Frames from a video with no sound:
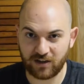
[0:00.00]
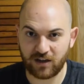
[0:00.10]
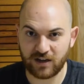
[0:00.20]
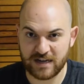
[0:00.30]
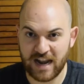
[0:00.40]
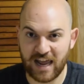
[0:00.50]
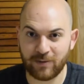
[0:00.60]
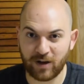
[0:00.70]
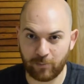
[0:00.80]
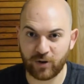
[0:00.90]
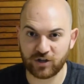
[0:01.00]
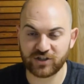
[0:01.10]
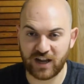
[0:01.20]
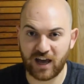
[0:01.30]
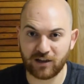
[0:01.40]
a name and a
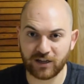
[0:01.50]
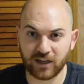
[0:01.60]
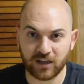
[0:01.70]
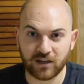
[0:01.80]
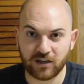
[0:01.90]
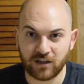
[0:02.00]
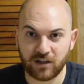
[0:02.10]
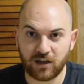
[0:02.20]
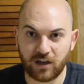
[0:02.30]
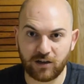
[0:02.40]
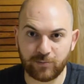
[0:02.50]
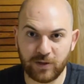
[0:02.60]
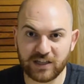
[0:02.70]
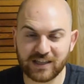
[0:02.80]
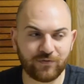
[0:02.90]
personality.
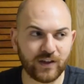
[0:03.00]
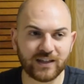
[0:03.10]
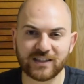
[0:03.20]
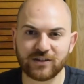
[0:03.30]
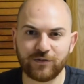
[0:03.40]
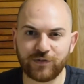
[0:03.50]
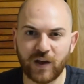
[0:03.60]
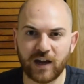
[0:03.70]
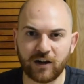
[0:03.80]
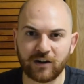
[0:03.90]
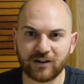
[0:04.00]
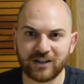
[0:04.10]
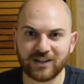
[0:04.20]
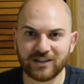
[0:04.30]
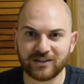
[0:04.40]
Because I feel like that's unfair
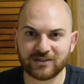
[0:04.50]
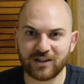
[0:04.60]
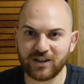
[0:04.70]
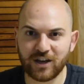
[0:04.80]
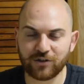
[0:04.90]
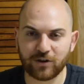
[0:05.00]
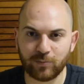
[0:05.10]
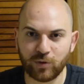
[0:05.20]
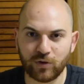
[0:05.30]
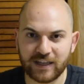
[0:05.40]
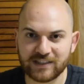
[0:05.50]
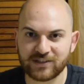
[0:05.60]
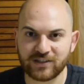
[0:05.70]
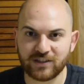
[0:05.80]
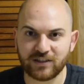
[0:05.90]
to the other
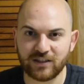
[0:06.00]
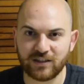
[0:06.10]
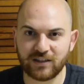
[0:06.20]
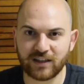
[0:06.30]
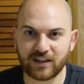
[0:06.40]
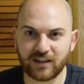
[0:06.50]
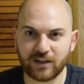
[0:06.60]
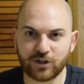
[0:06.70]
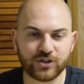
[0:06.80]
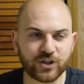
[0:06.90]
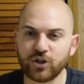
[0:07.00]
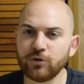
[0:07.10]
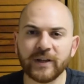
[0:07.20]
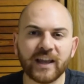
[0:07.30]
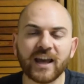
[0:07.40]
employees. Because a
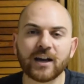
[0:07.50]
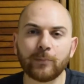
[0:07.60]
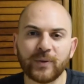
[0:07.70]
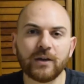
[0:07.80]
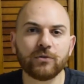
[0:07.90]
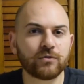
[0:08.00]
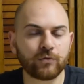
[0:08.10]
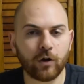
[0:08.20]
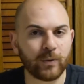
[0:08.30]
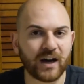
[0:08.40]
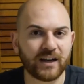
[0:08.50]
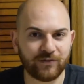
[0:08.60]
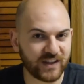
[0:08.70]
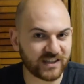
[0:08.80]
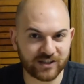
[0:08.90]
human can't compete with a robot. If
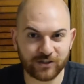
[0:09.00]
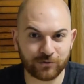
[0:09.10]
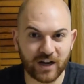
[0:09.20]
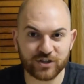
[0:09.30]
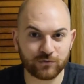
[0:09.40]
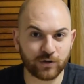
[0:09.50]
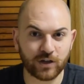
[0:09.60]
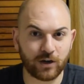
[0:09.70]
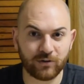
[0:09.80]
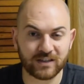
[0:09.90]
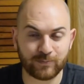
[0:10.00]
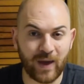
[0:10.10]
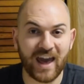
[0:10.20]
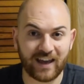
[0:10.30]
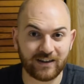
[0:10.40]
this is the direction we're going, it's
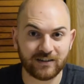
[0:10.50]
bad.